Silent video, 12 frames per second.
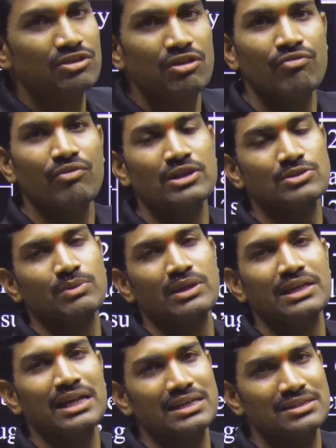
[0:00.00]
of
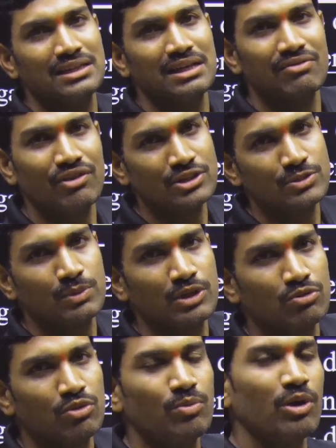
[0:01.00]
phosphoric acid or phosphate
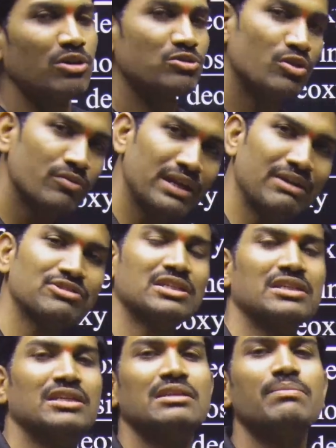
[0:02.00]
group also we have
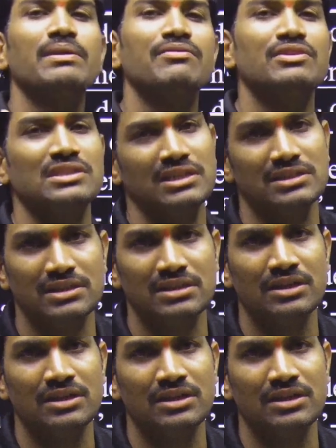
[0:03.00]
studied in the previous lecture.